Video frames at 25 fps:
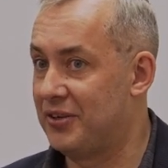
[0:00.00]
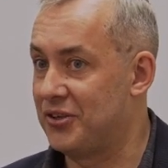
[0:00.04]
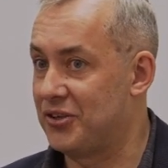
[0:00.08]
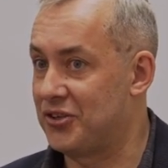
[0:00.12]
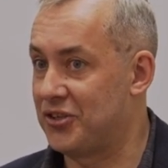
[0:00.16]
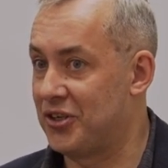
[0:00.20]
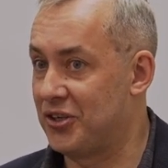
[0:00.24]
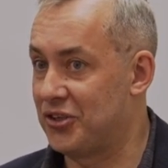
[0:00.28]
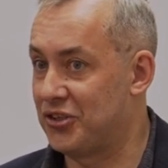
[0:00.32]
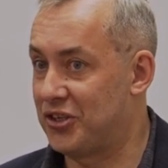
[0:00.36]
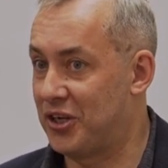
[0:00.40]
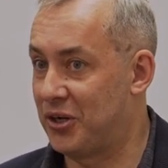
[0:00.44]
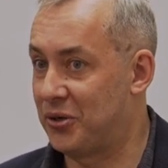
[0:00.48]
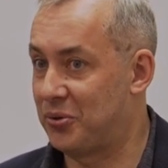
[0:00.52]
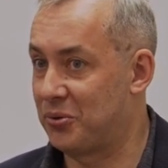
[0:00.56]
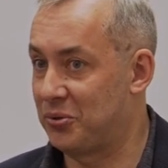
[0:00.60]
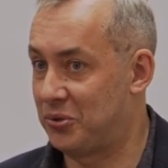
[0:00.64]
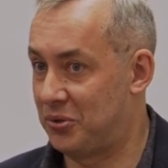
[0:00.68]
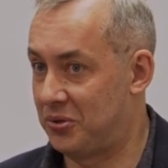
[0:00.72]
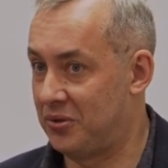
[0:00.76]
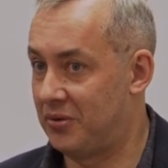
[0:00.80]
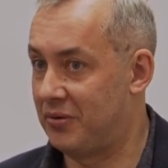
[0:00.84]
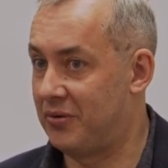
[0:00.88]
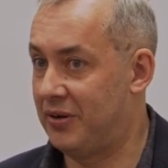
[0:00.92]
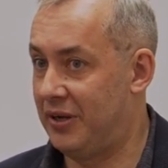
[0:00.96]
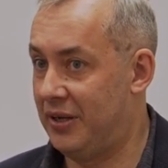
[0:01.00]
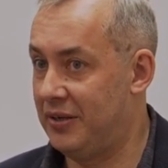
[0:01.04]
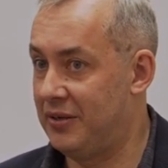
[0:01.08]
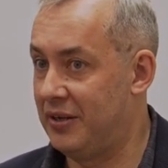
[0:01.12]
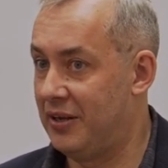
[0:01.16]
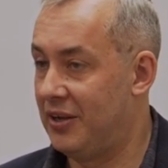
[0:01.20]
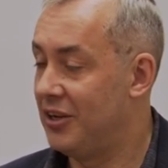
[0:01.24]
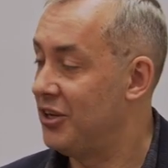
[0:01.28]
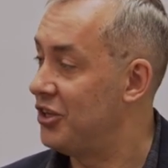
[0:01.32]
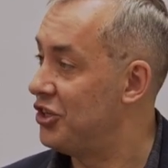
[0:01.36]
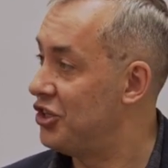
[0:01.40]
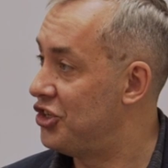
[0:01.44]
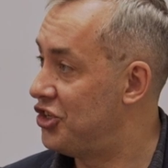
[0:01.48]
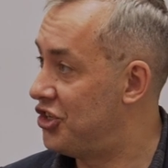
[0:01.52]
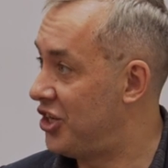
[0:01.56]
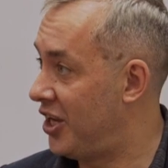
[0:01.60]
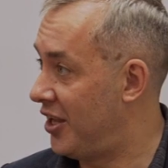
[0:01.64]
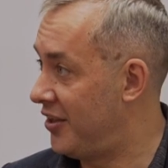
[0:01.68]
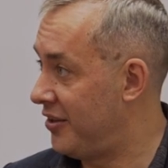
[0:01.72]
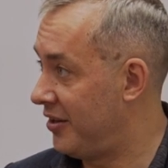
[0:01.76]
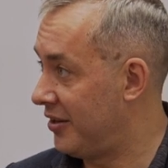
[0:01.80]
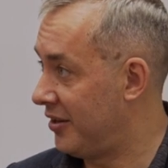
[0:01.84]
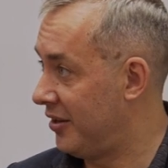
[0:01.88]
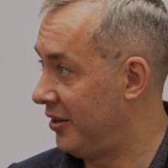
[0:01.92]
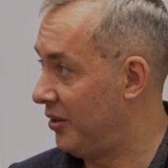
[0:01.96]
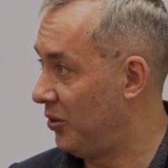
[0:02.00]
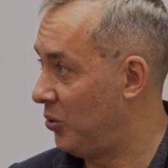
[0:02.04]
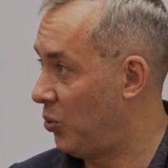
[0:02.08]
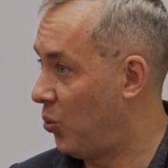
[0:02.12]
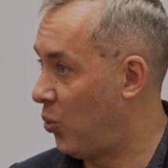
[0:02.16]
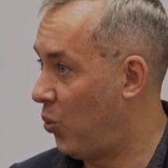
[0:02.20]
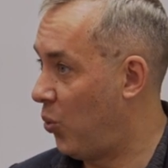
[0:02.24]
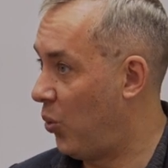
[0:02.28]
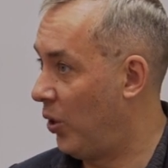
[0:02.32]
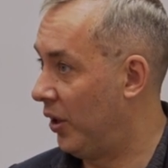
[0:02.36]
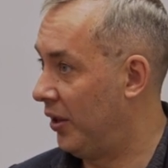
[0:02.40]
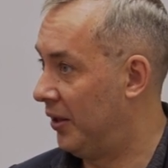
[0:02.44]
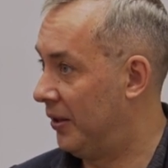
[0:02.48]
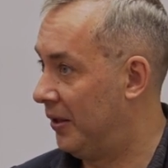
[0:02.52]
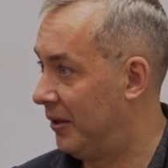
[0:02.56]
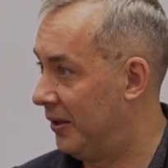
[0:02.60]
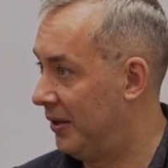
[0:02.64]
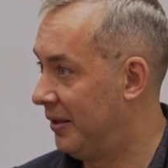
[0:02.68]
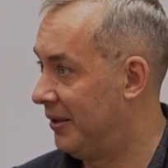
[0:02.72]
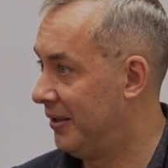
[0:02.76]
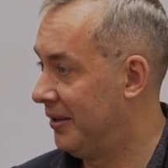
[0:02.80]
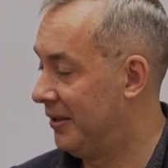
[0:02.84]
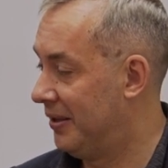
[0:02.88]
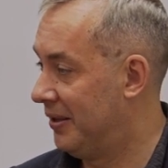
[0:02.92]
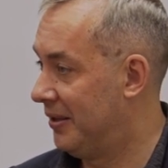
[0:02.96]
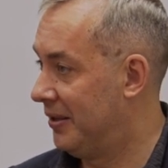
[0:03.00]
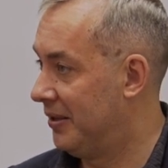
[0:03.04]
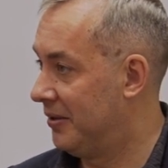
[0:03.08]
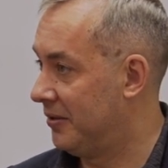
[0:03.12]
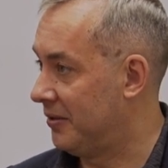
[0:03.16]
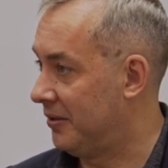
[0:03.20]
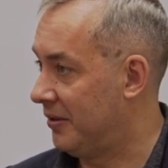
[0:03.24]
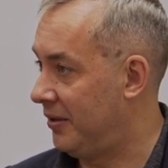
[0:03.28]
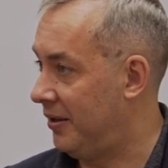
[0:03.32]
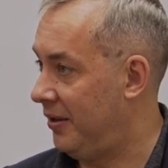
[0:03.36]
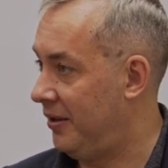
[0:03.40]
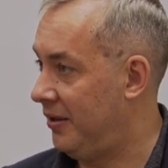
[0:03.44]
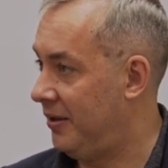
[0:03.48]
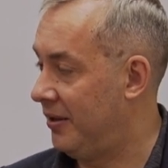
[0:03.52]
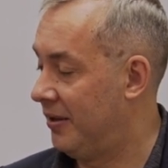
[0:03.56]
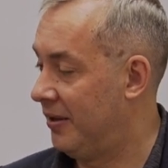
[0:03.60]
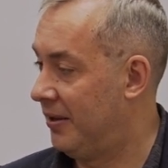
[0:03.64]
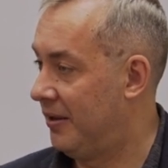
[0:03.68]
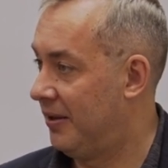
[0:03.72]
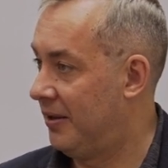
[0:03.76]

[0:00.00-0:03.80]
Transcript: Jean Jacques Rousseau, right? General will. Okay?